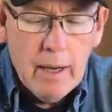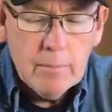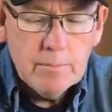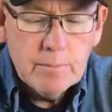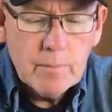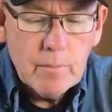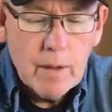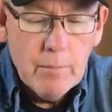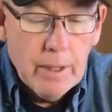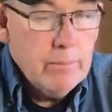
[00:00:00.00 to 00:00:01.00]
But
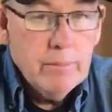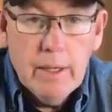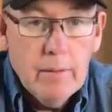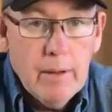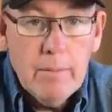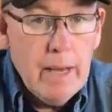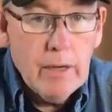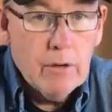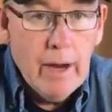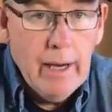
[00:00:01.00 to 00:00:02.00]
um, but
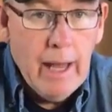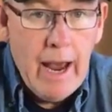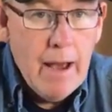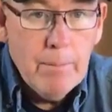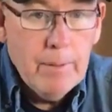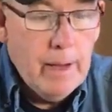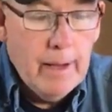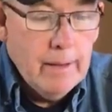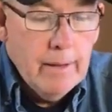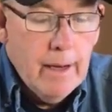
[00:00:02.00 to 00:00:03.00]
it, it made a great
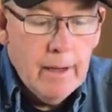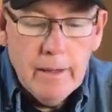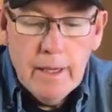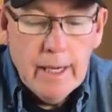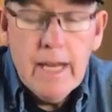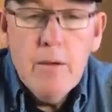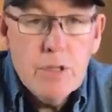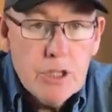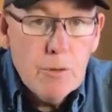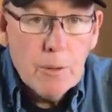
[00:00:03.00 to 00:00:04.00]
lamp, and uh,
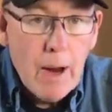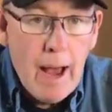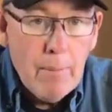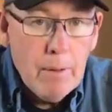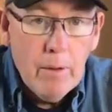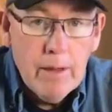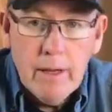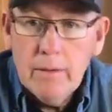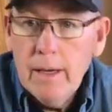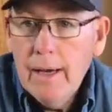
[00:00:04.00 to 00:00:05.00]
he was super
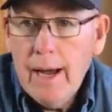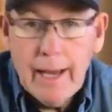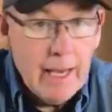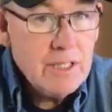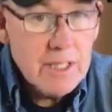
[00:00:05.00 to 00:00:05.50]
happy with it.